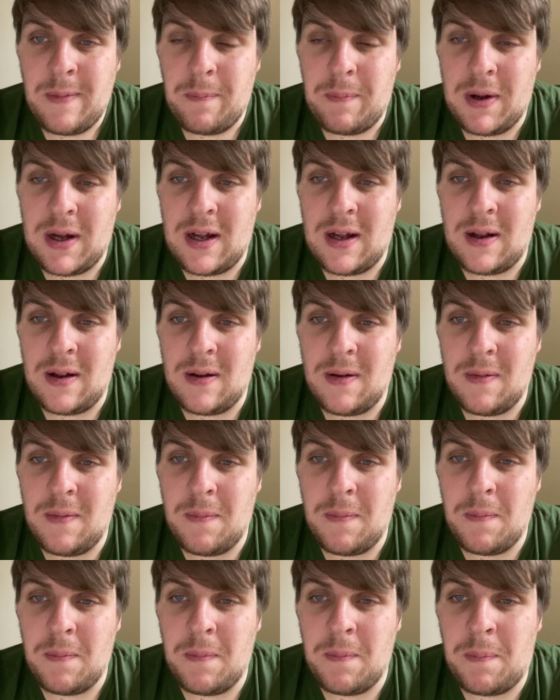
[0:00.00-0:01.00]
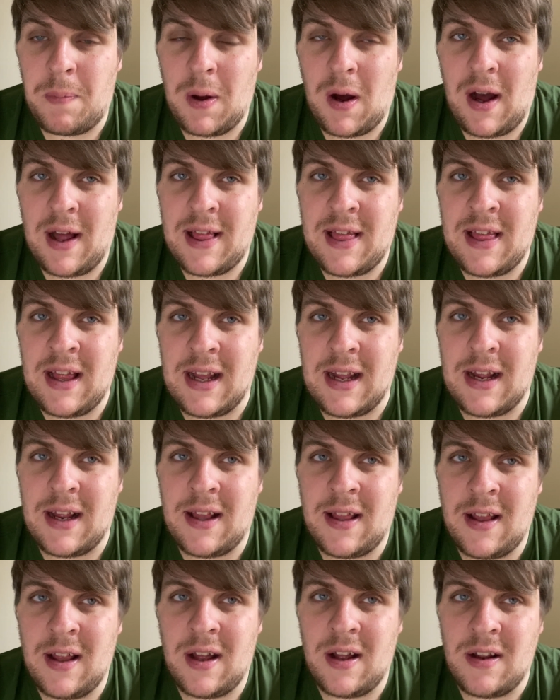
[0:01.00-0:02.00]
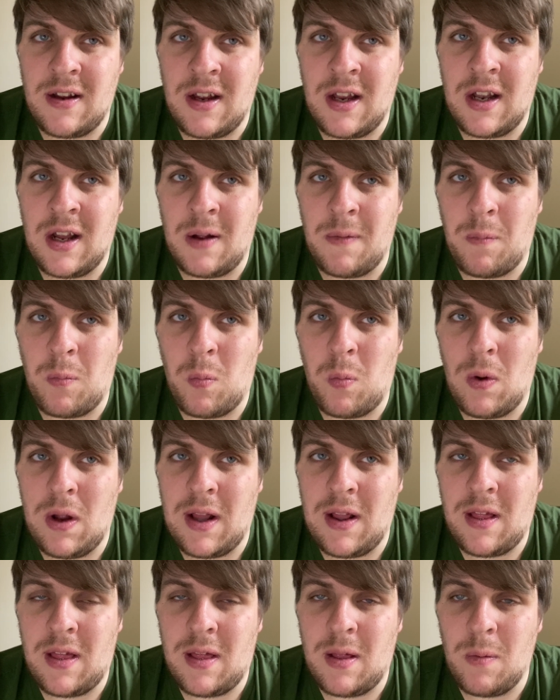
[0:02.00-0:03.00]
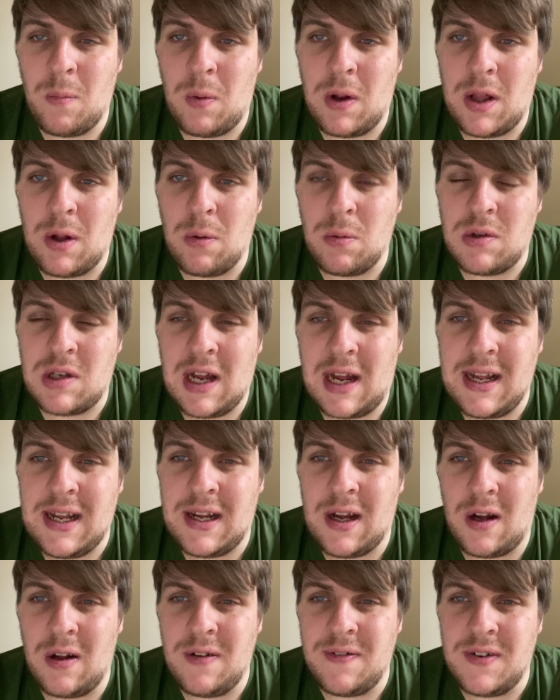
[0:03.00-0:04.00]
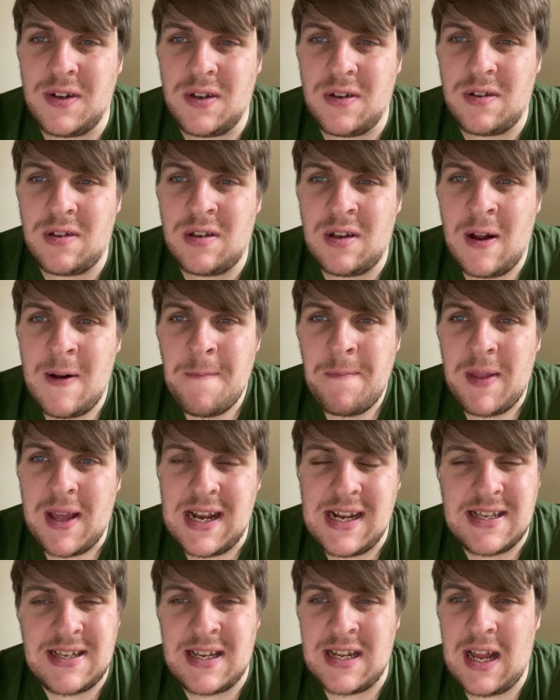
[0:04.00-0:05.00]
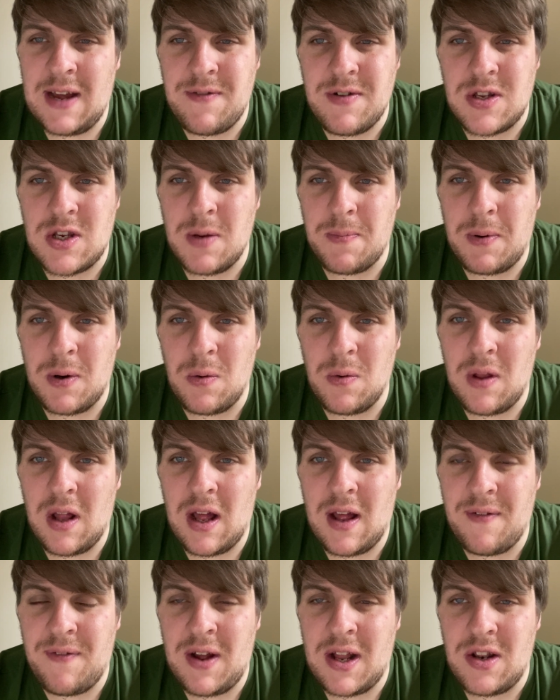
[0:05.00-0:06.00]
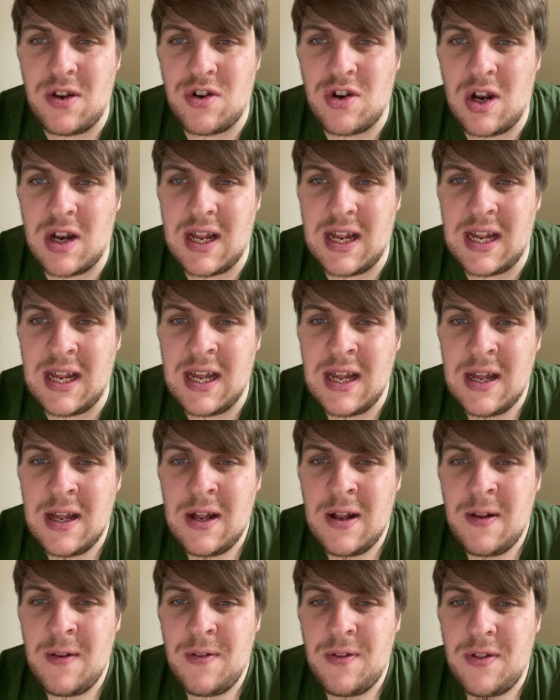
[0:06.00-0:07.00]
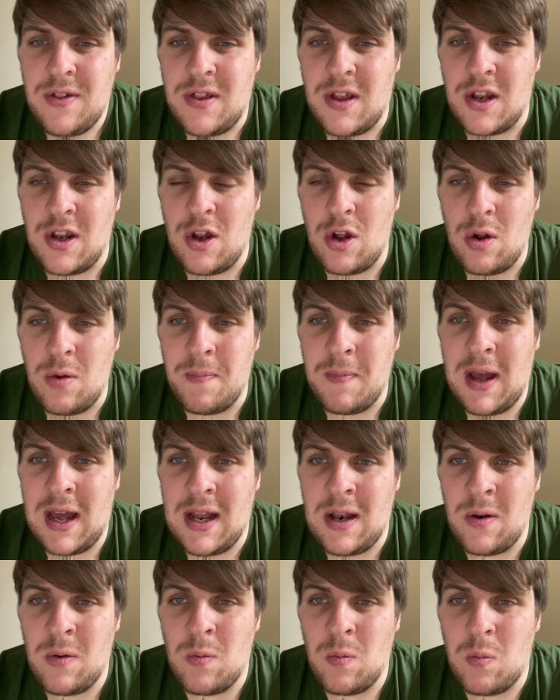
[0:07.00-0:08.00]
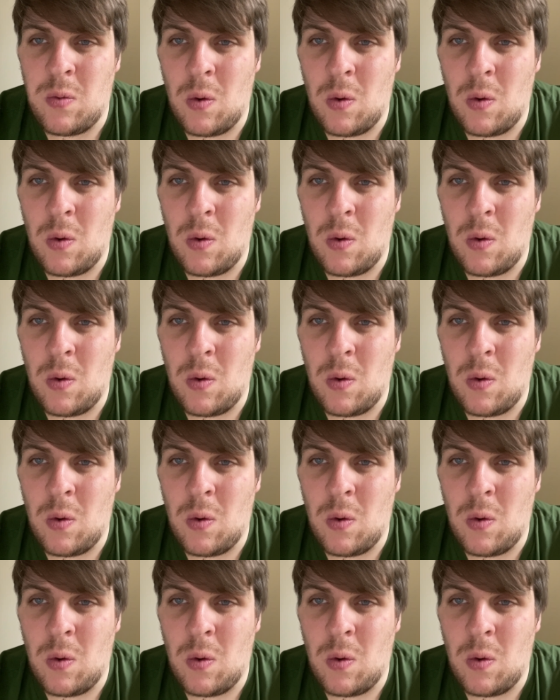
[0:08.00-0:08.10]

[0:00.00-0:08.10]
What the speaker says: But I think that, you know, with all takeovers, it's inevitable that eventually the new men